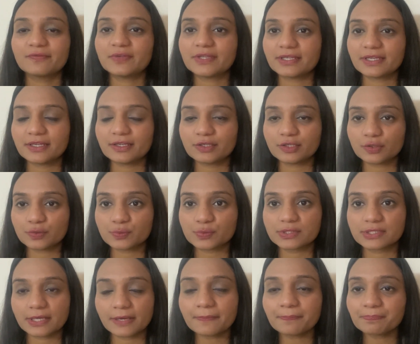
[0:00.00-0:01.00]
we can use
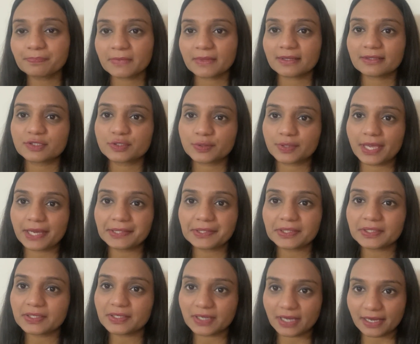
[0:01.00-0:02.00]
them to
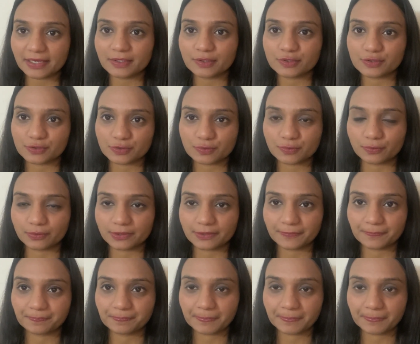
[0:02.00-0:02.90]
get a higher score.